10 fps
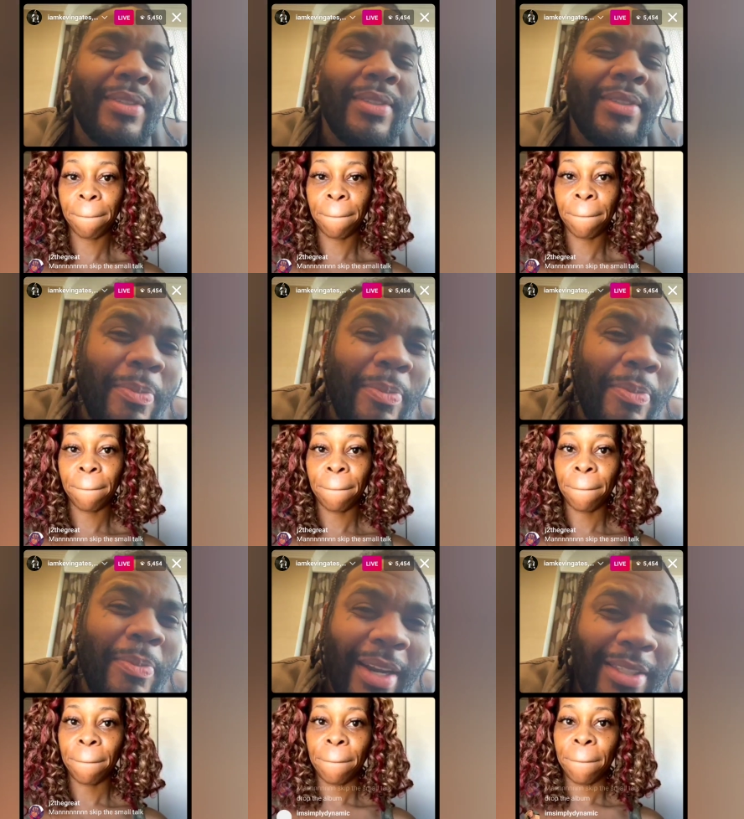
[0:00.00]
Speaker 1: Your
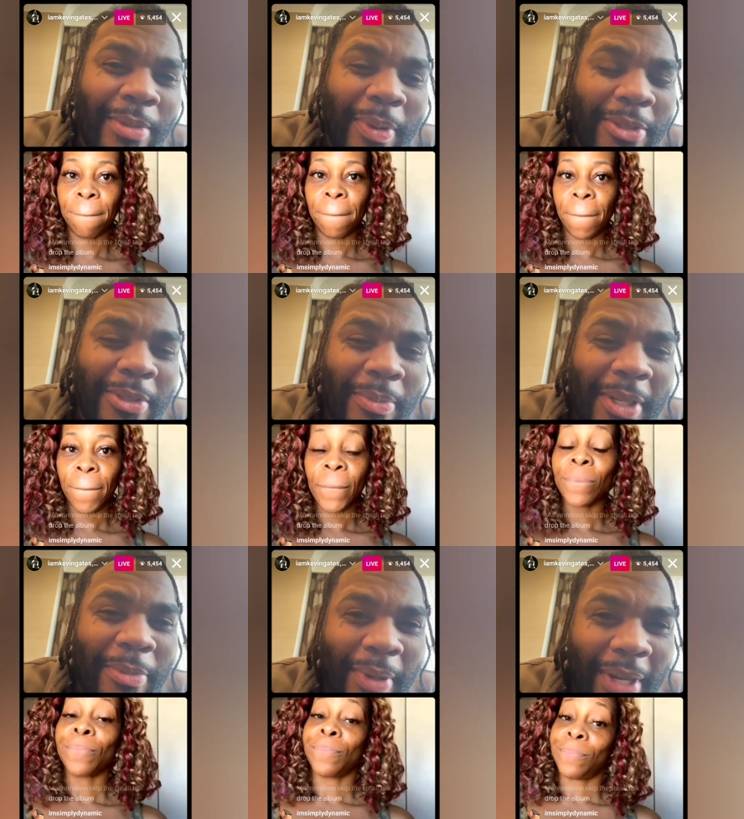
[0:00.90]
body not supposed
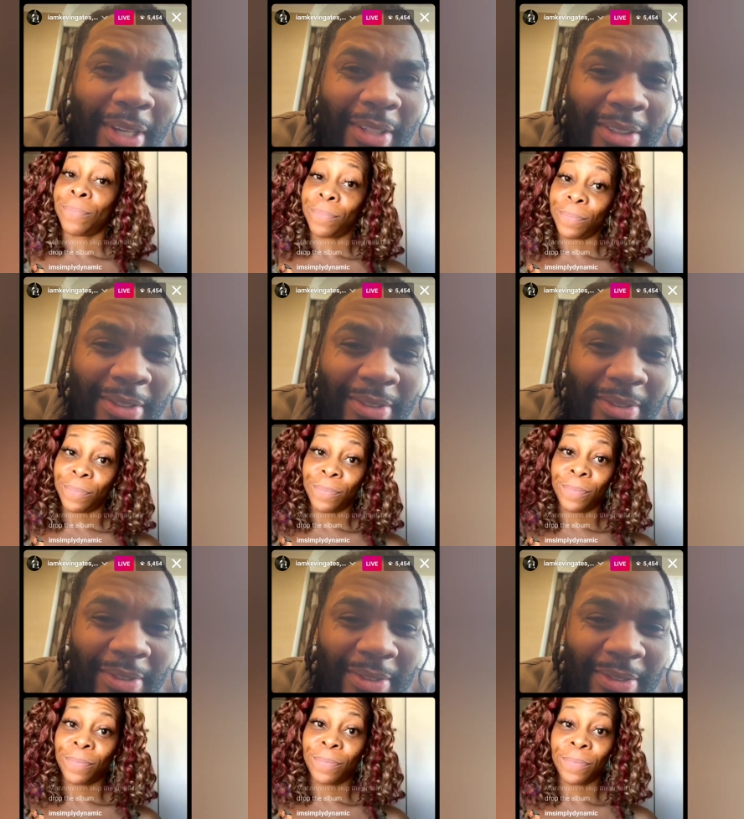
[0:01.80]
to be in pain.
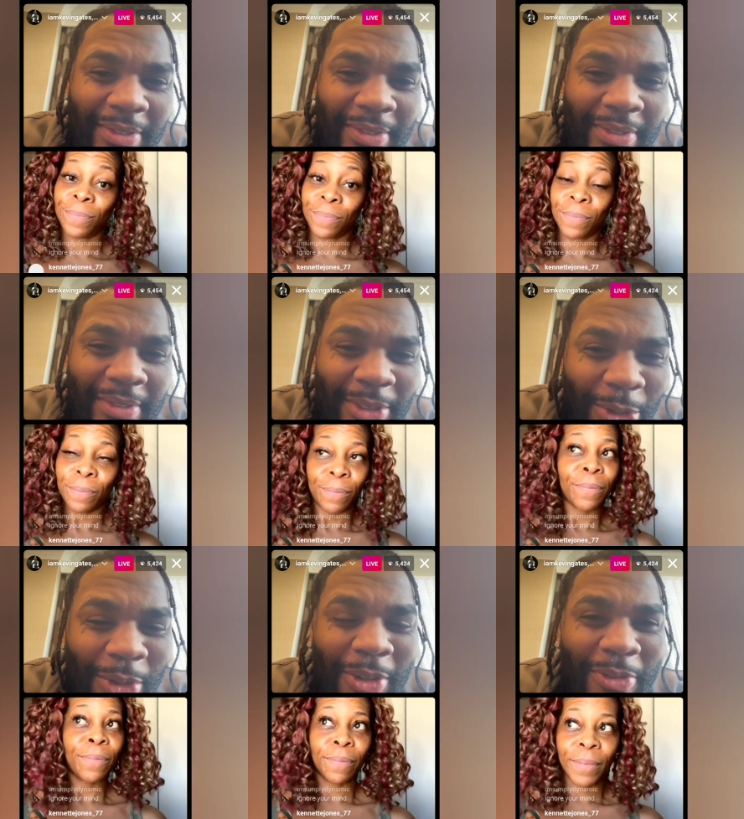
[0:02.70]

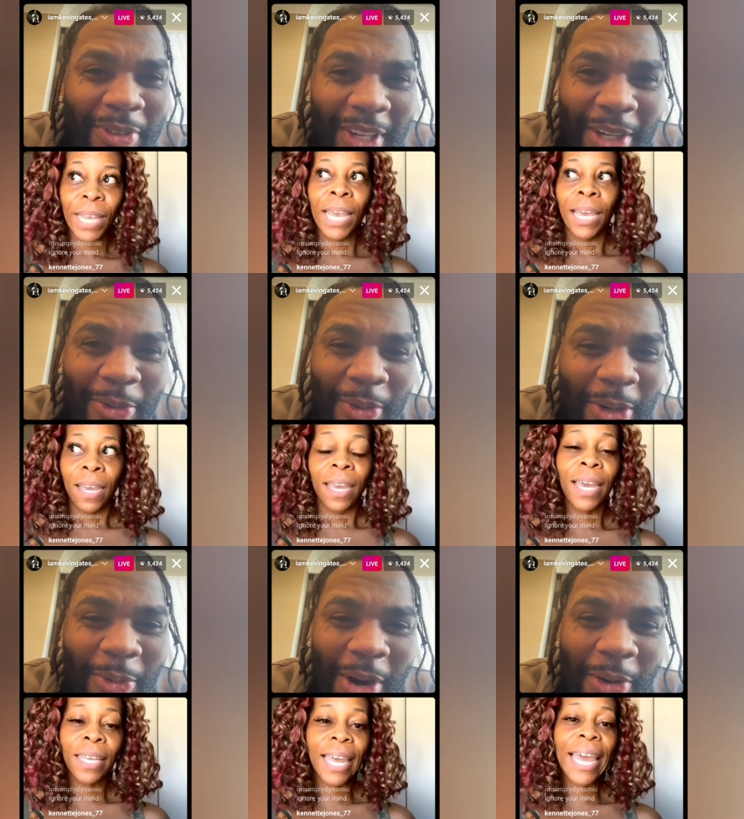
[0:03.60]
Who the fuck
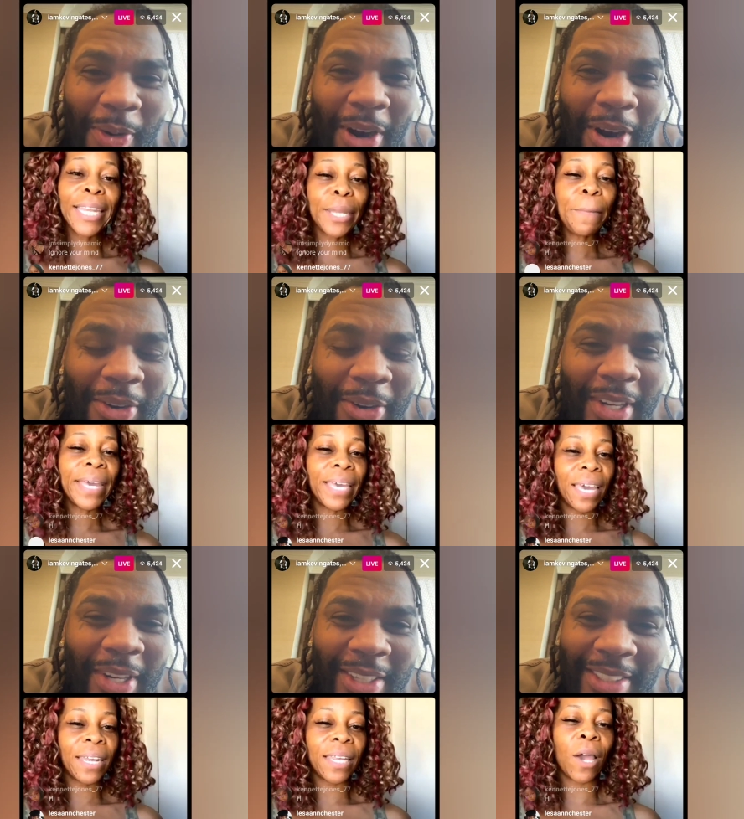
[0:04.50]
wanna walk around hurting all